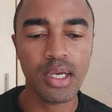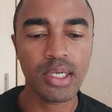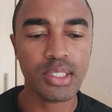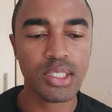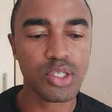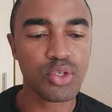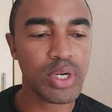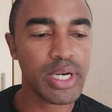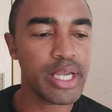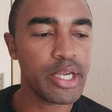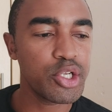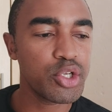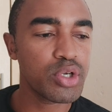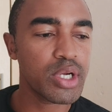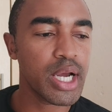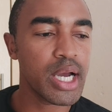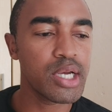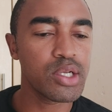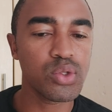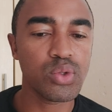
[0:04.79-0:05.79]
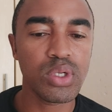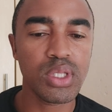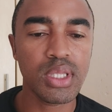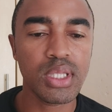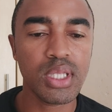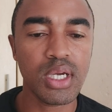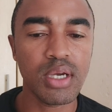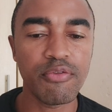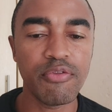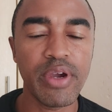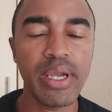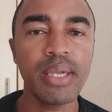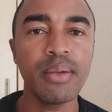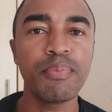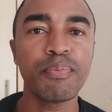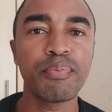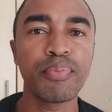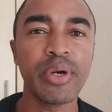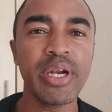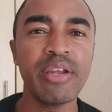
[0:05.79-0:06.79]
Just going to hit you guys with
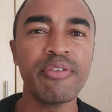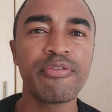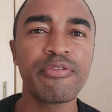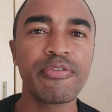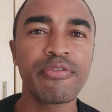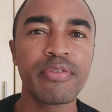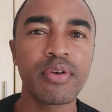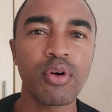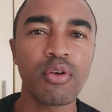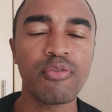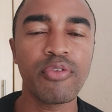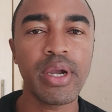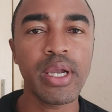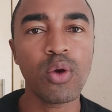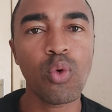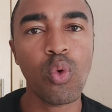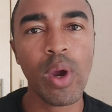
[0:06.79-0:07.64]
very